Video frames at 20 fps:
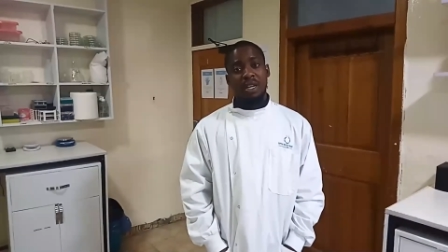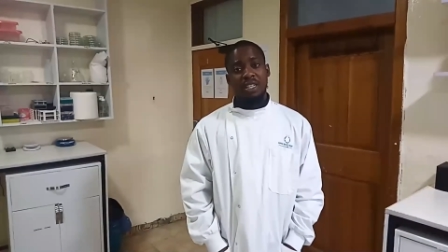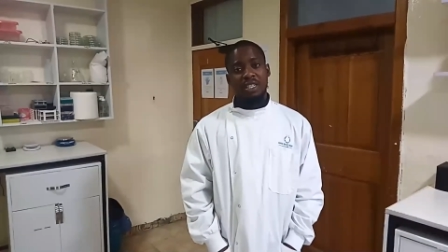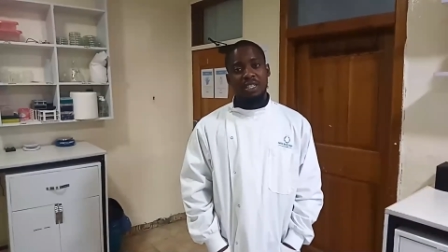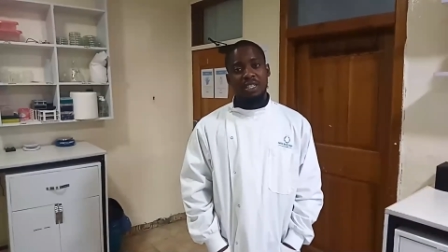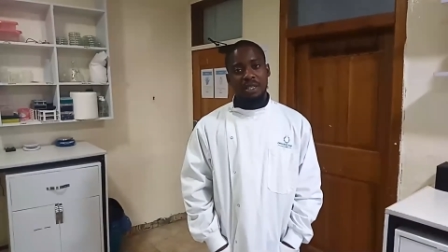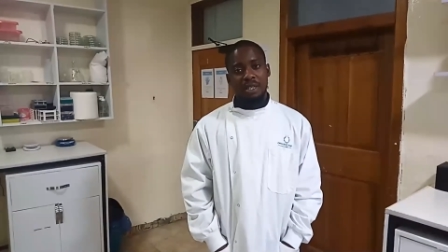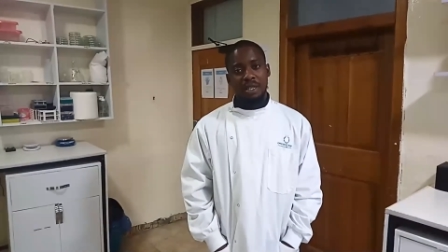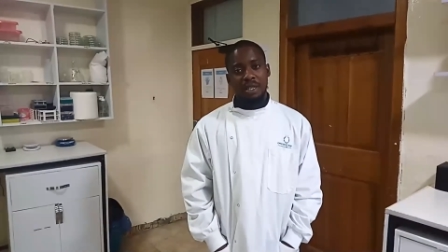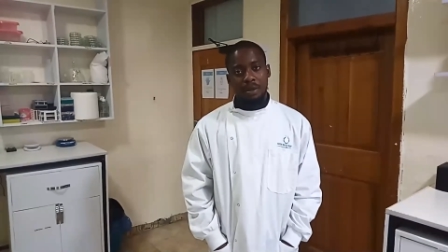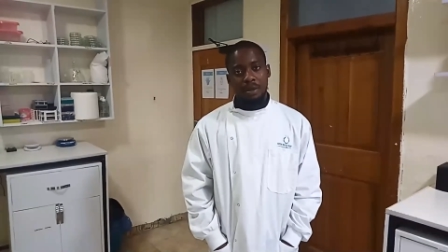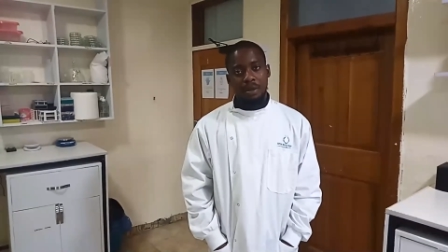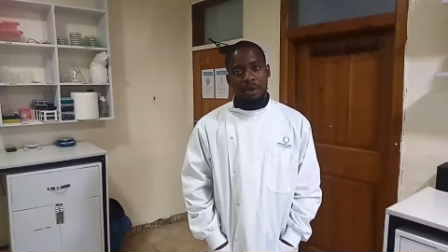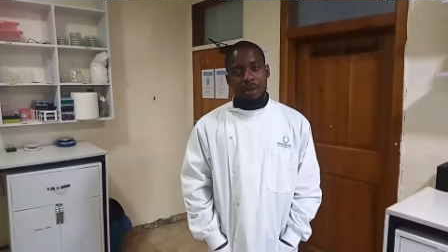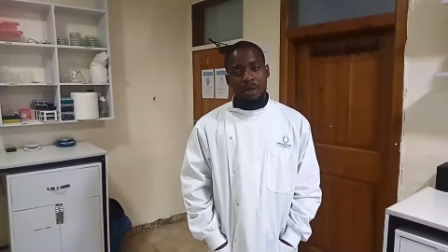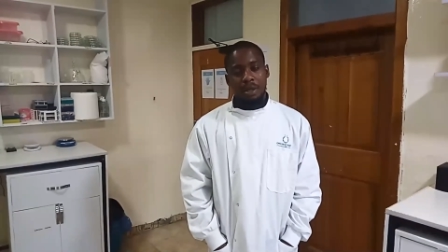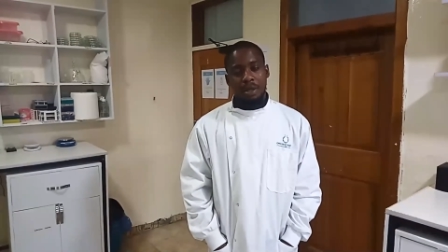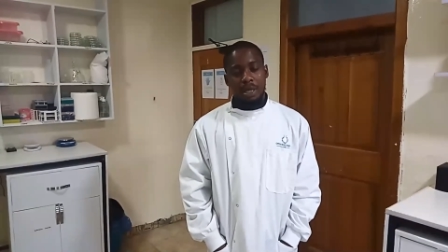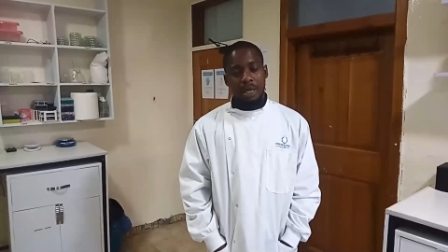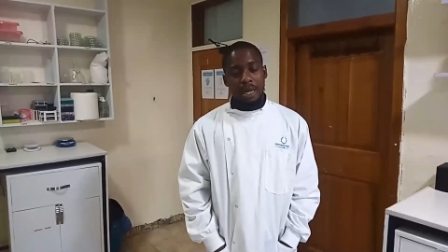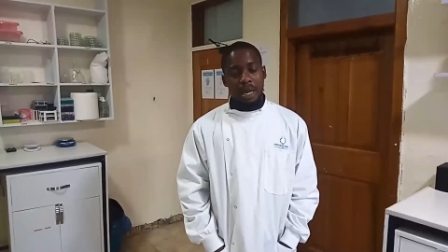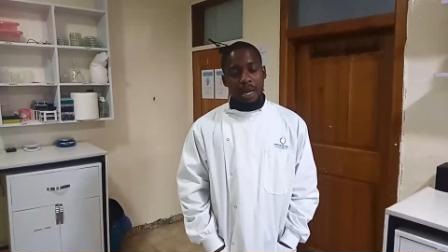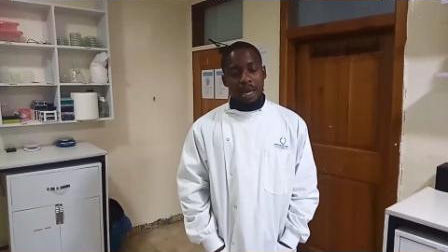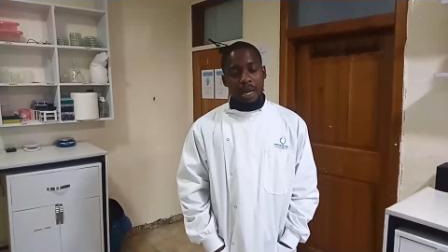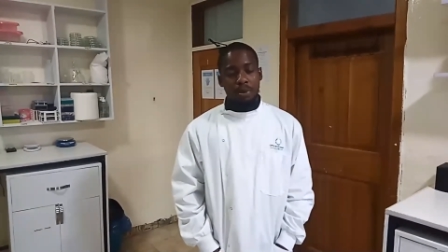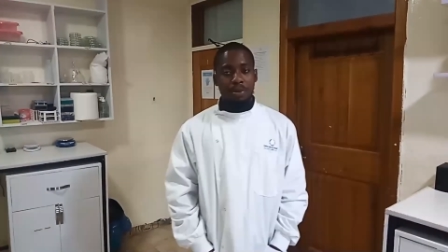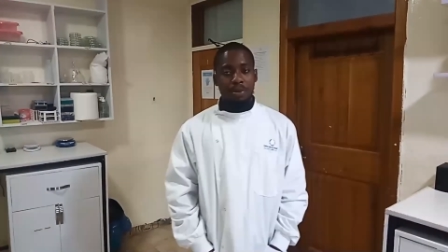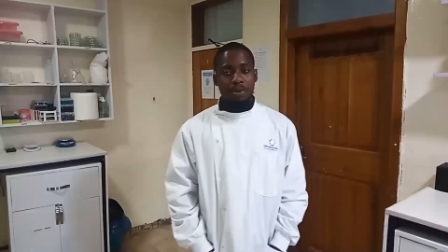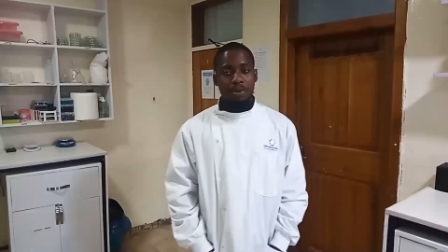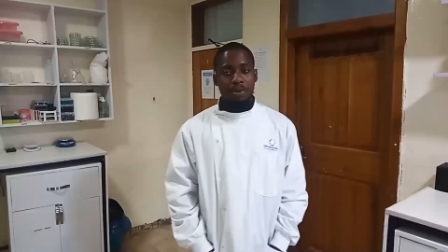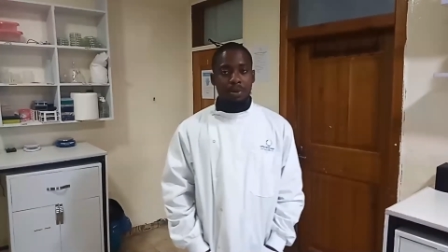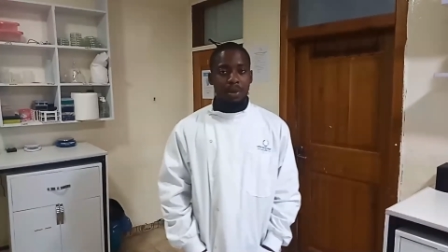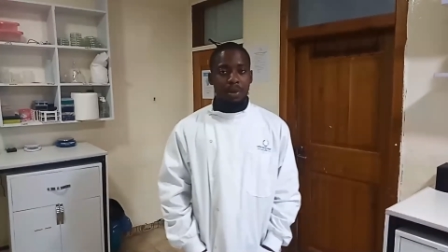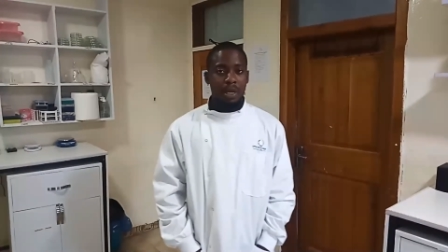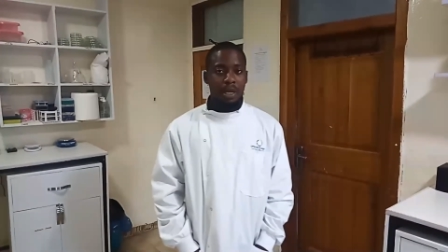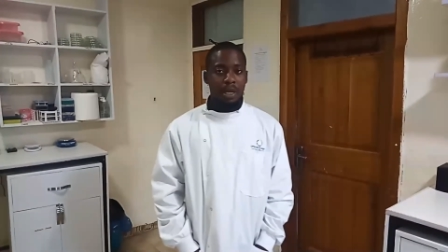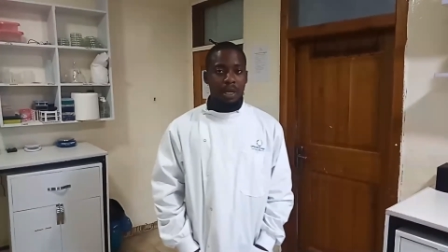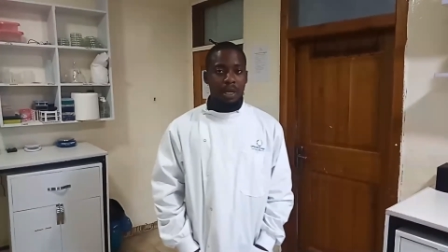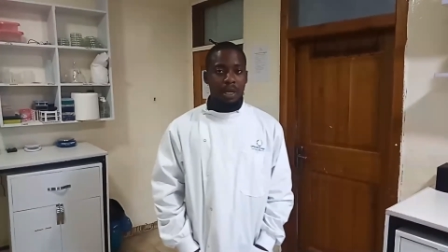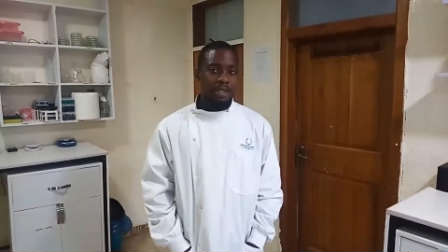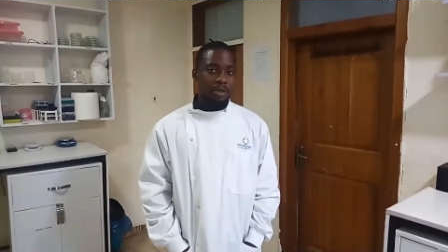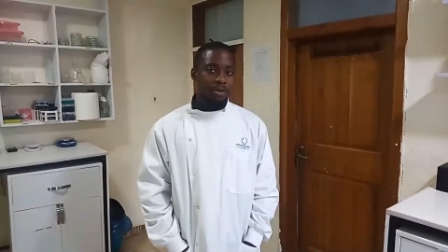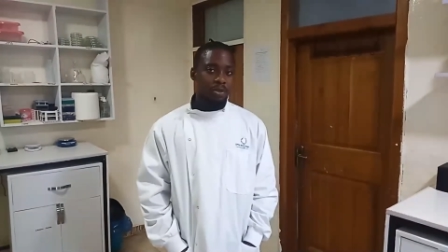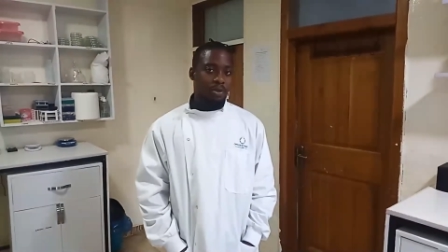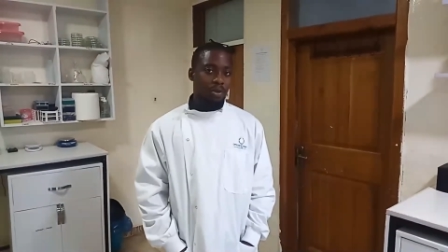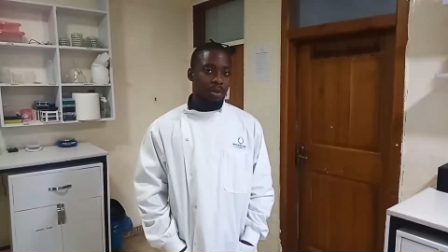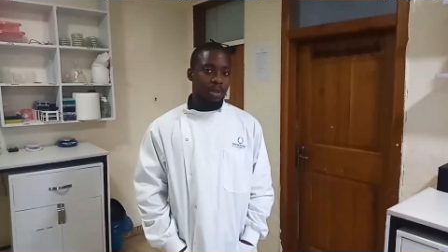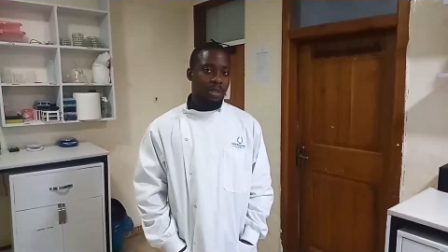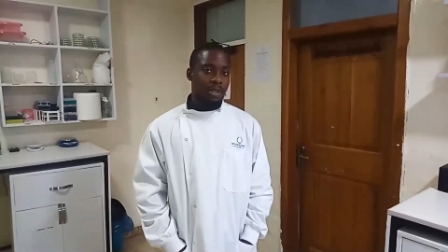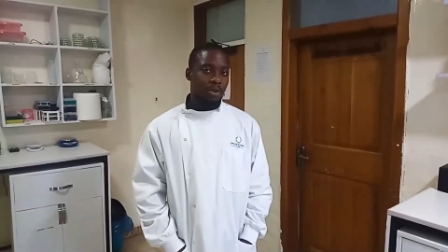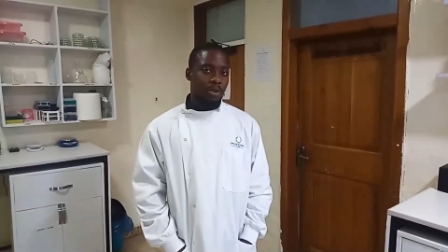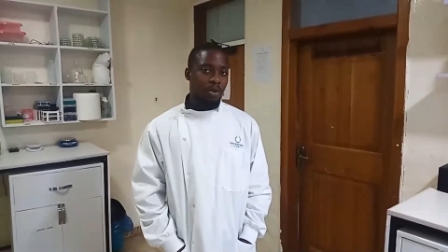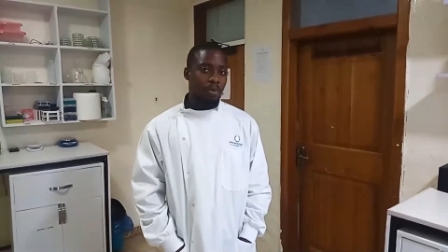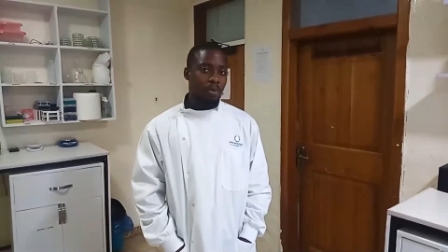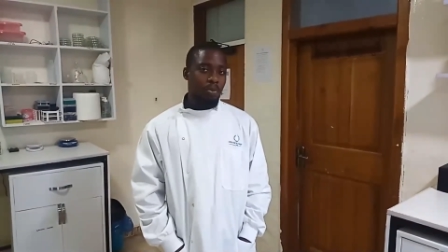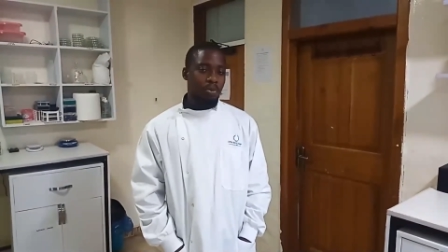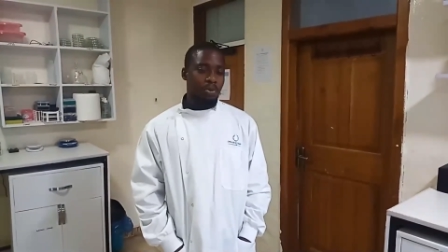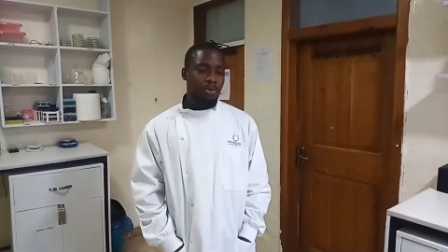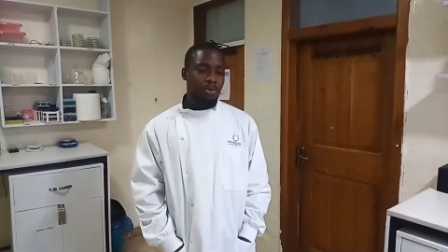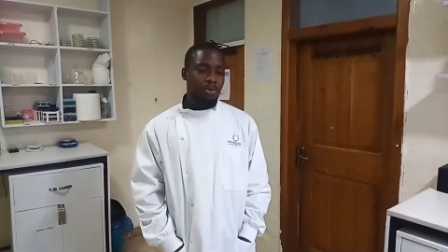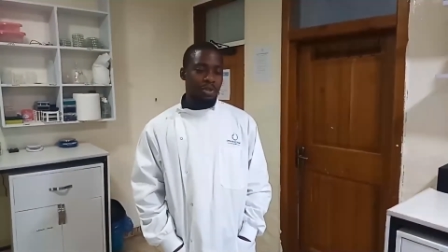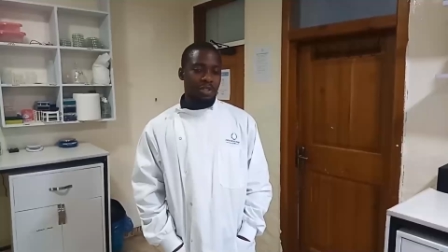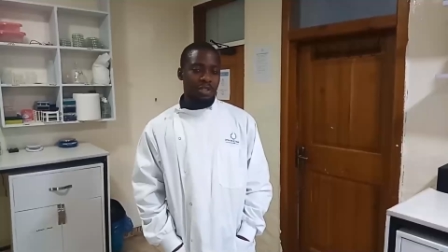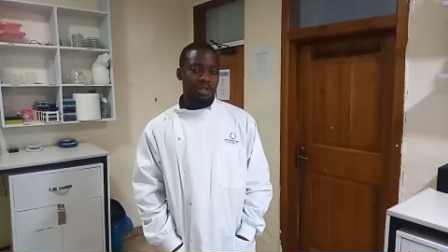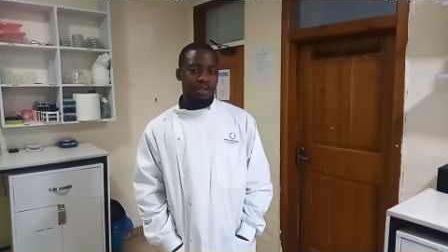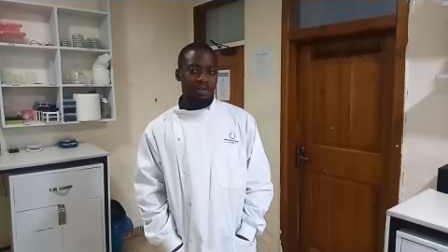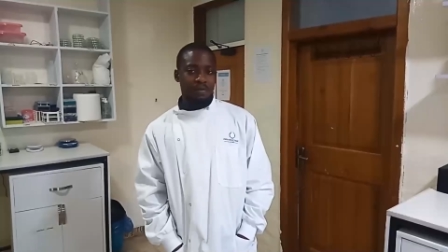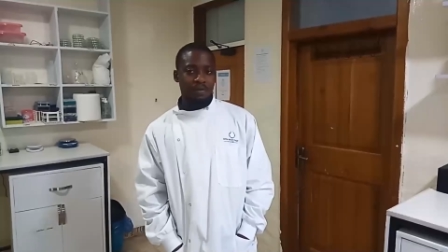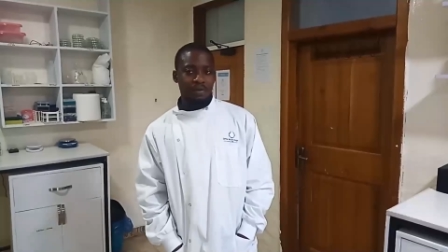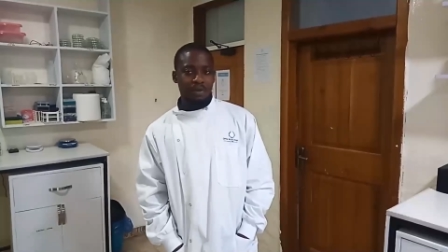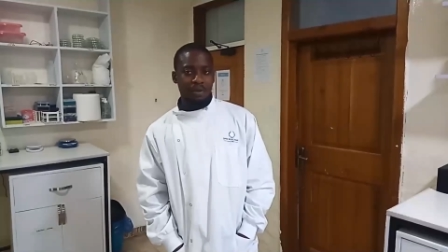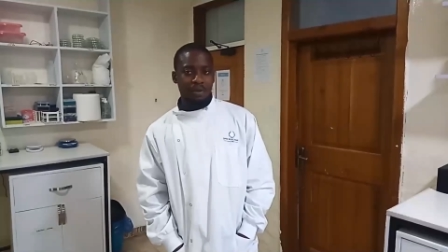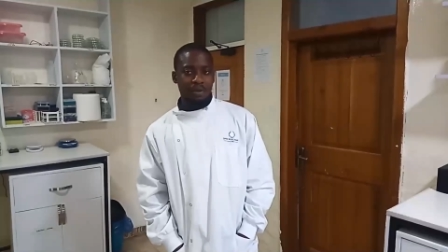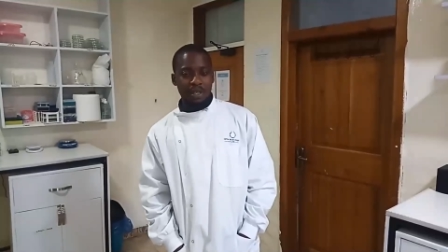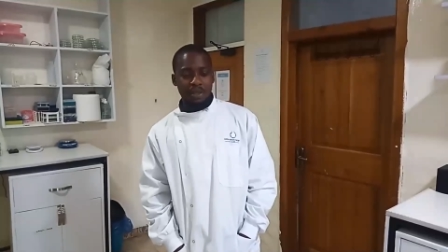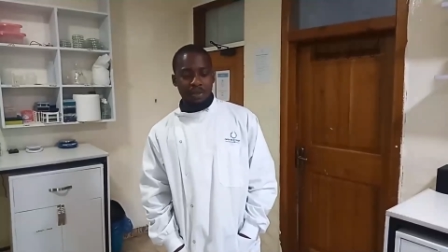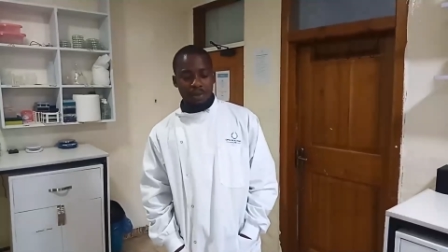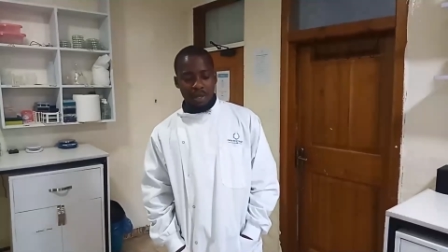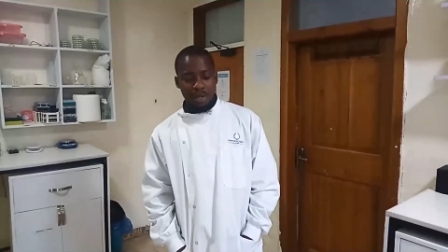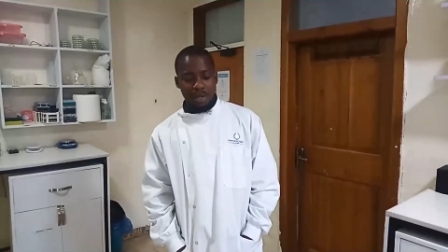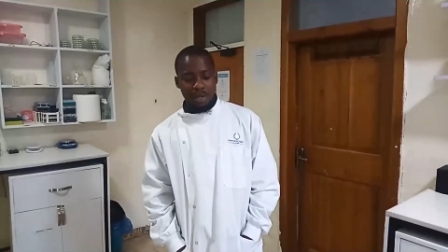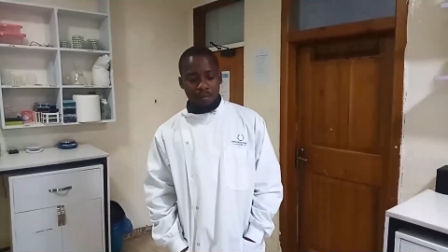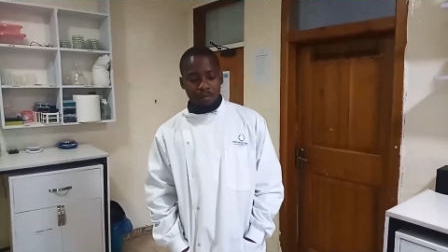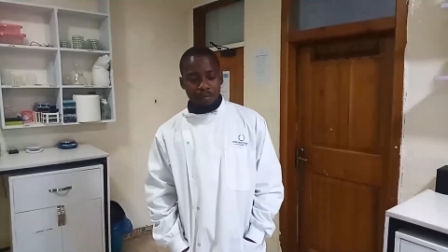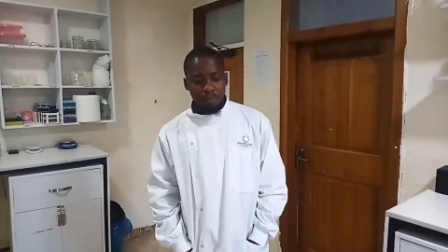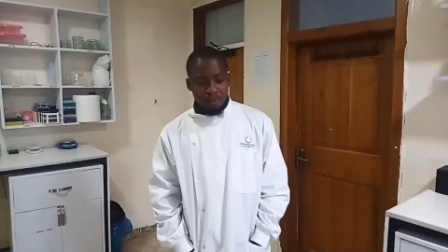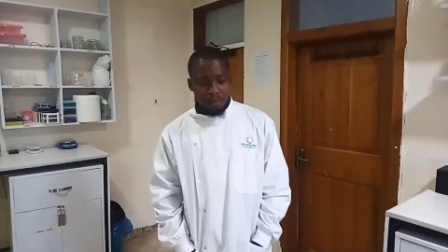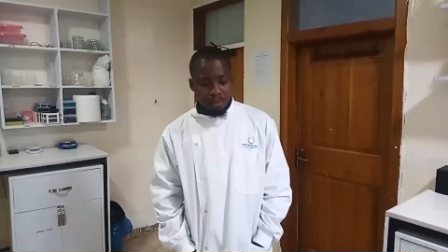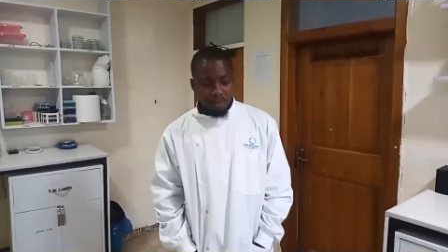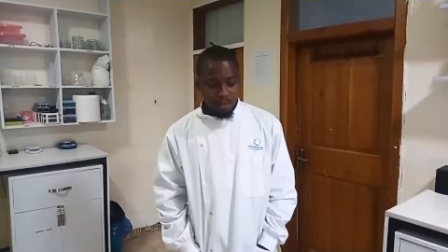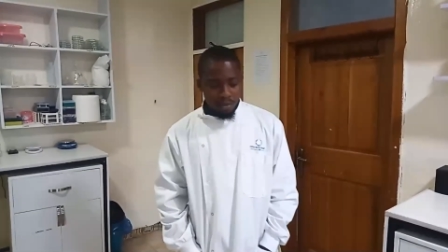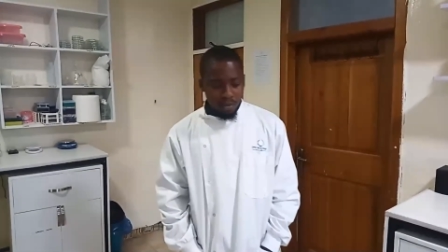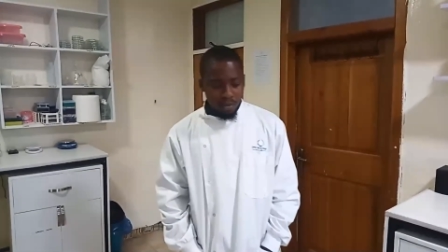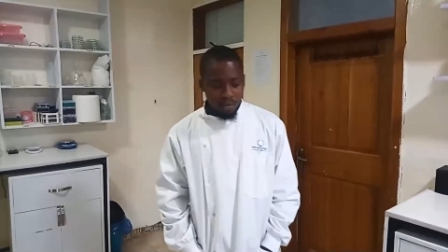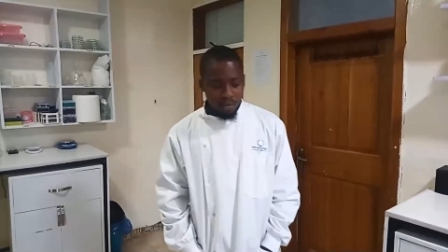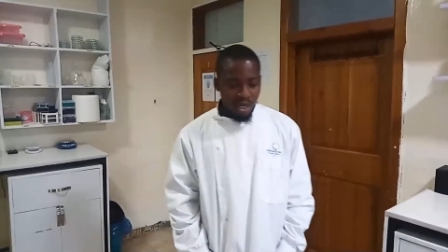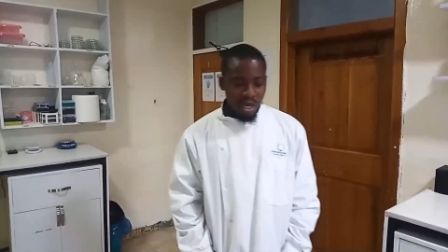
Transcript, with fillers: and seeing to its operation from day to day. Uh, as part of,